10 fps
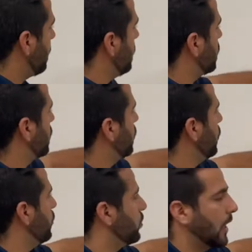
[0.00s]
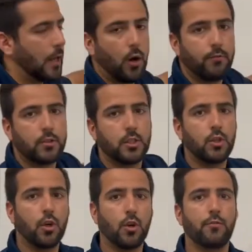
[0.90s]
of these schools are obviously
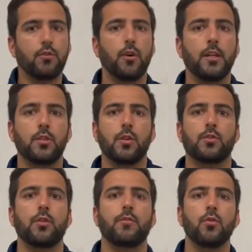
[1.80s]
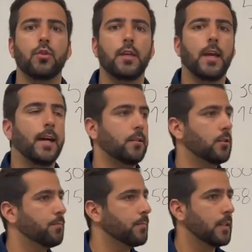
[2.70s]
not of your interest. So if you're looking at,
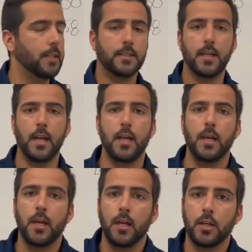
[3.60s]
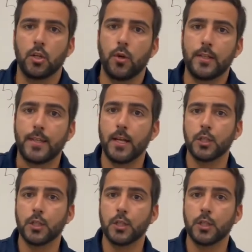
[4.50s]
let's say, great tennis